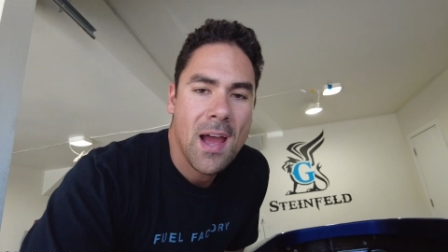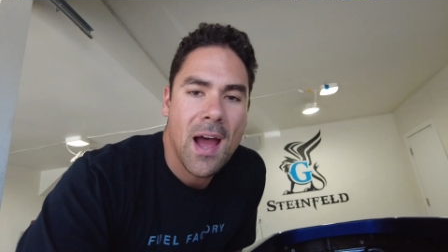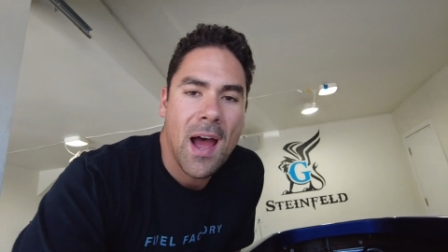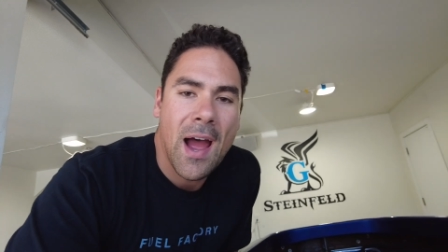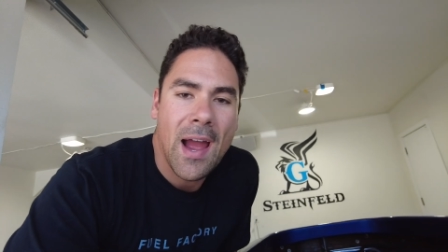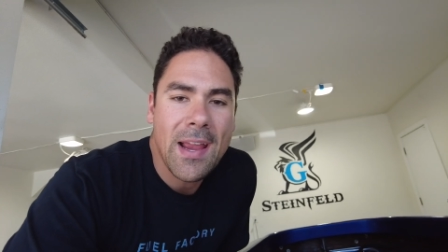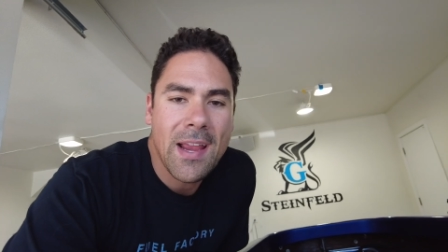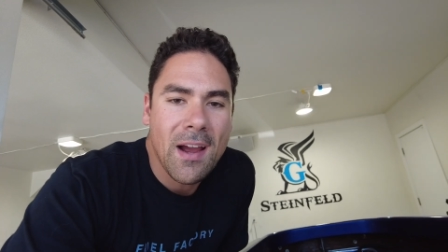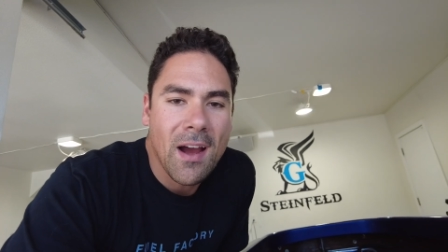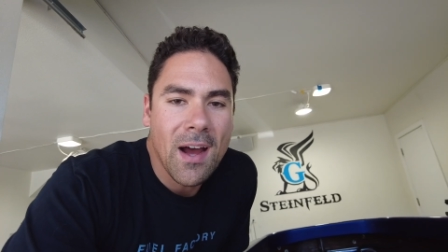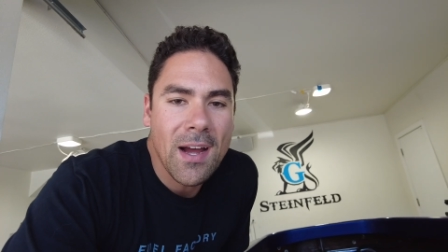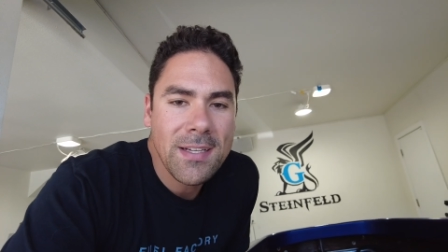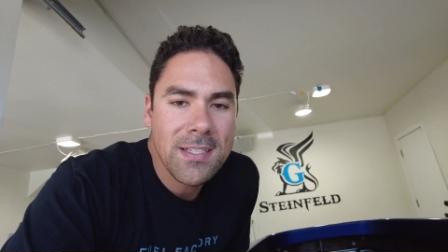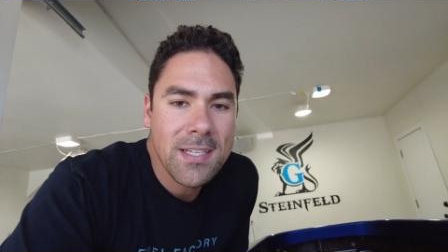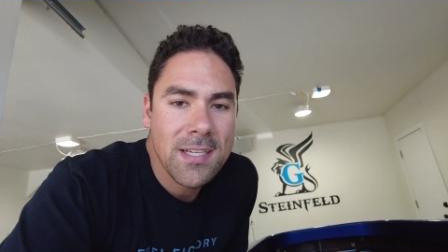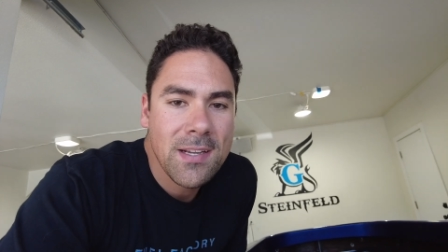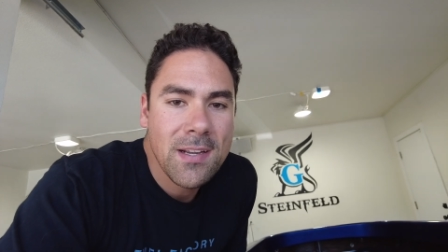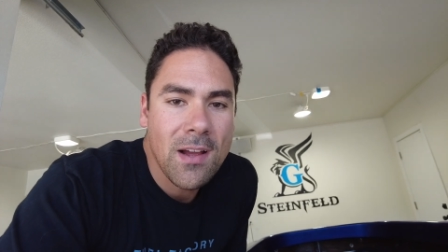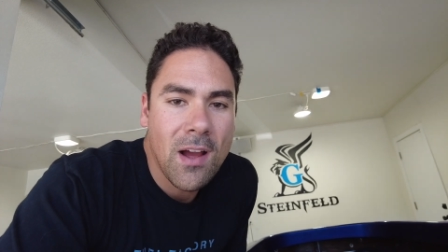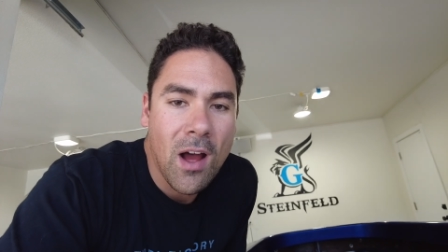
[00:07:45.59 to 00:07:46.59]
I
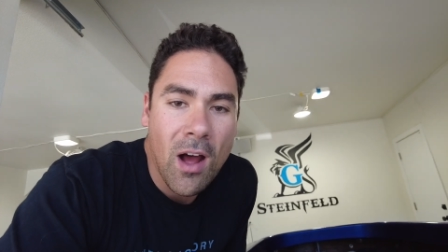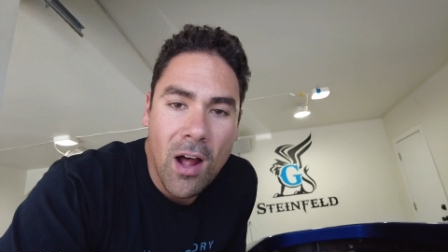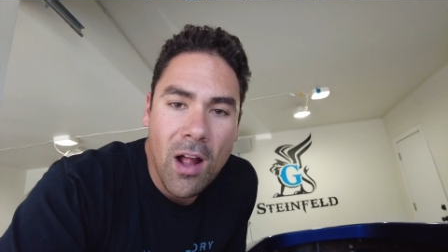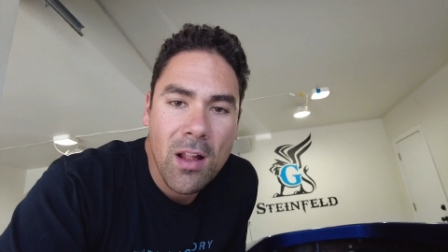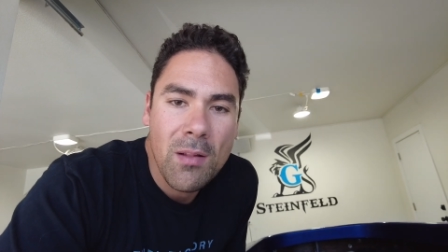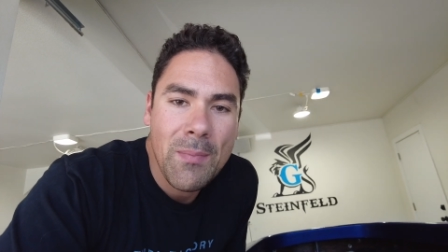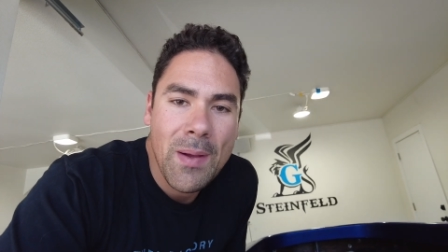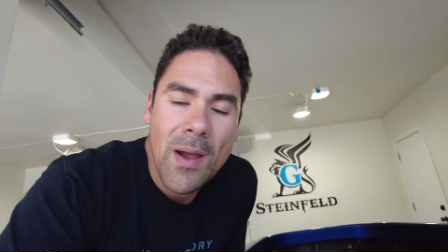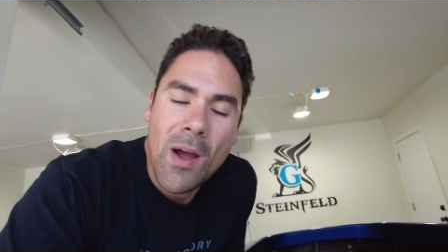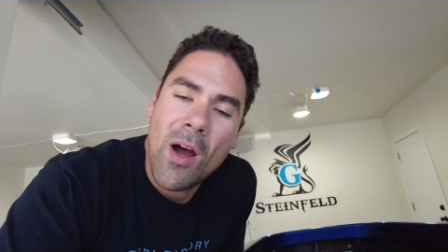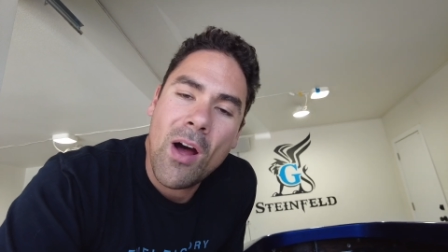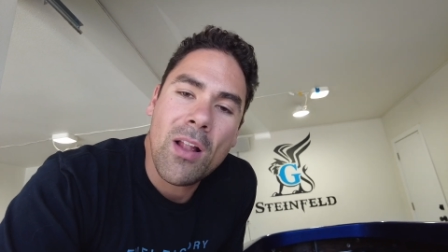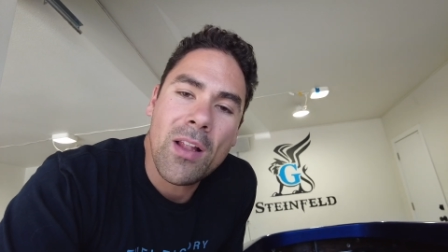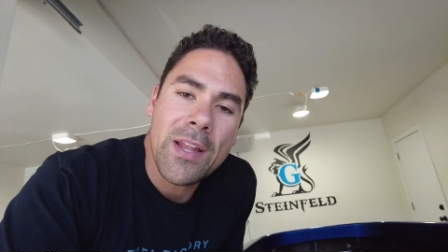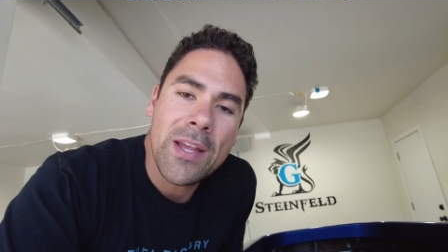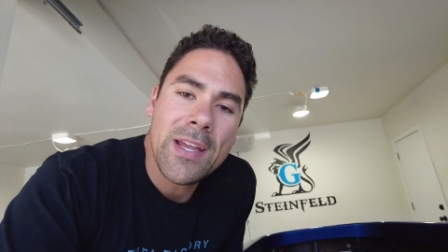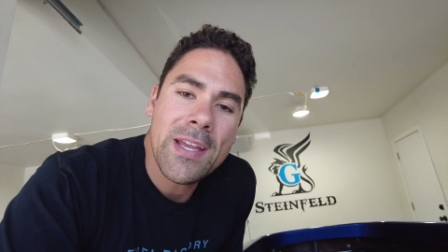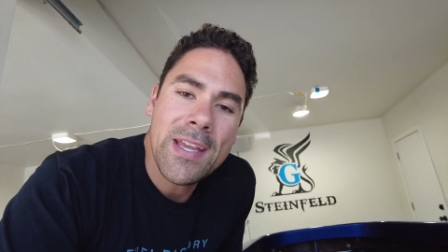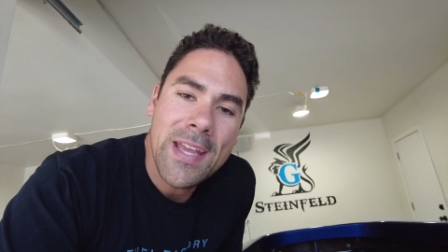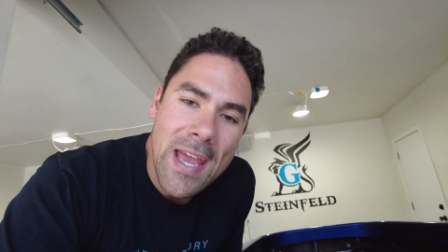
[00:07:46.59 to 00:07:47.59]
got all my
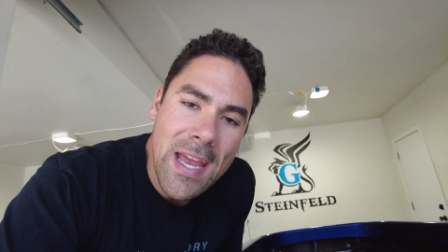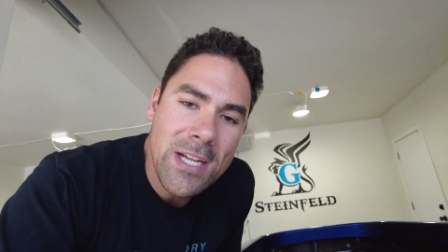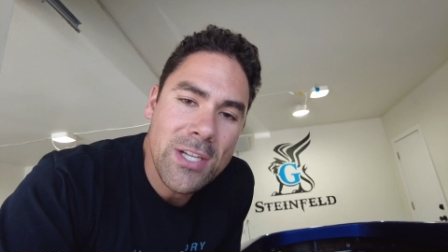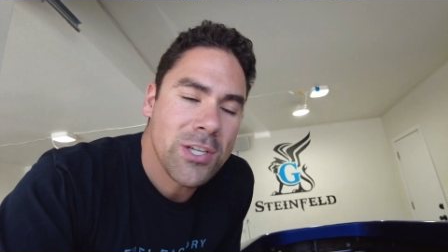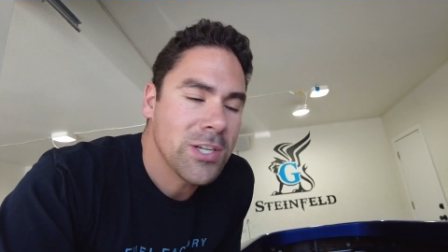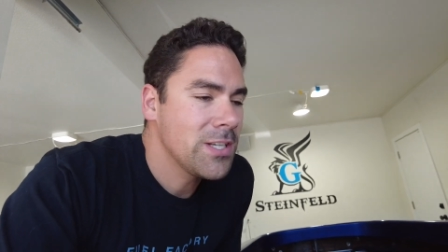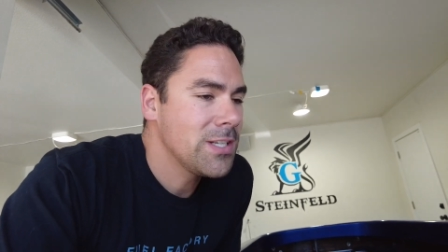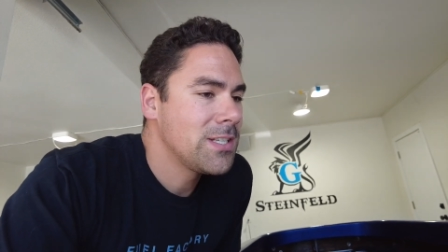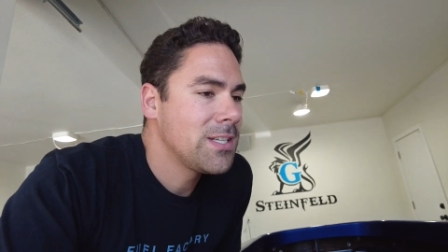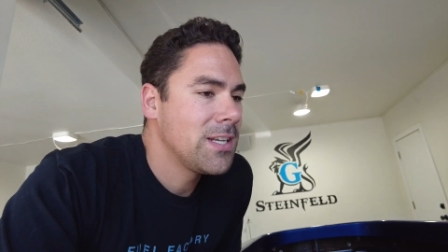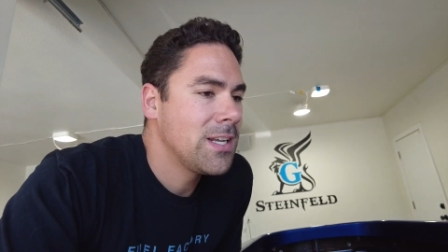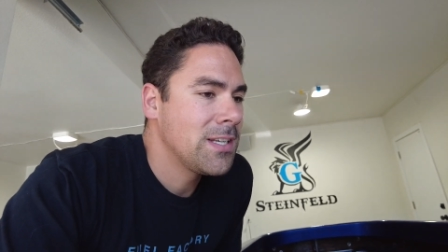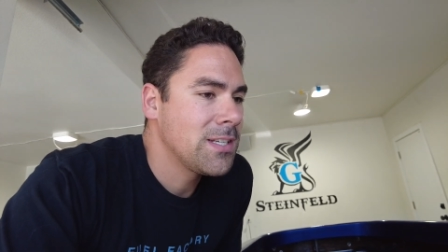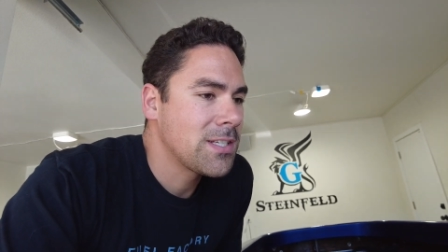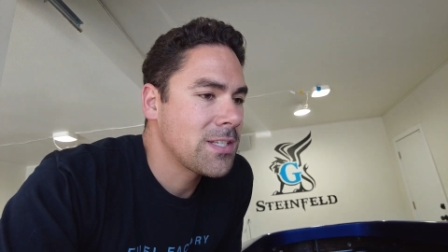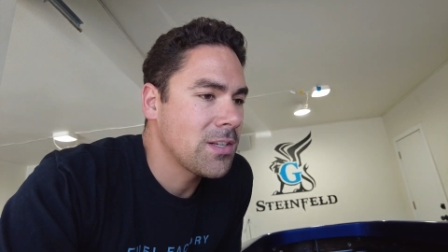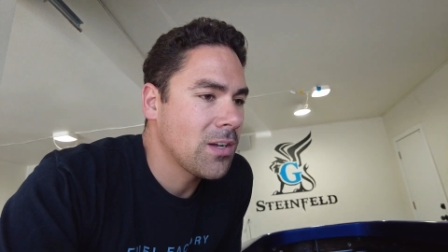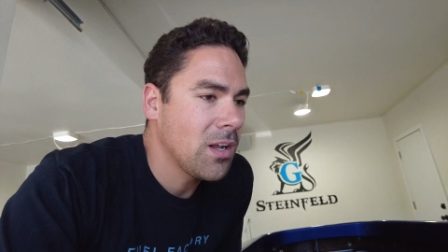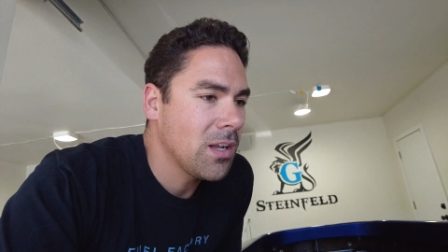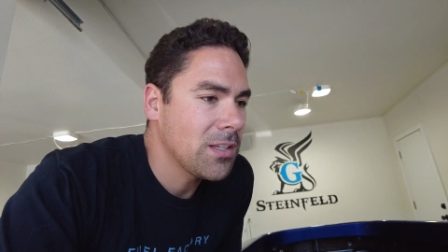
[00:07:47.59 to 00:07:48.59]
Holley gauges
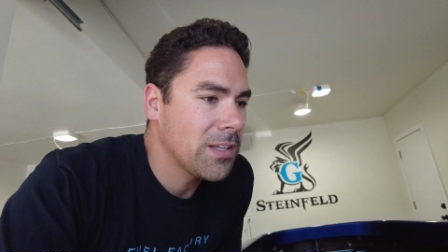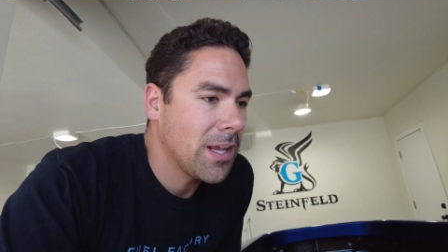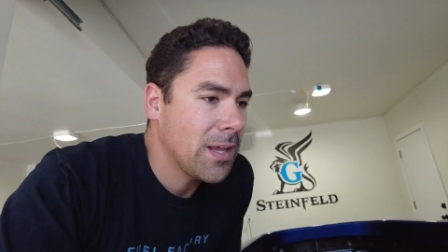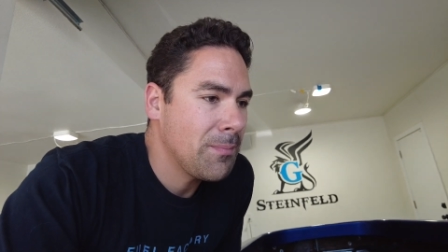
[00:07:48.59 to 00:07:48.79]
installed.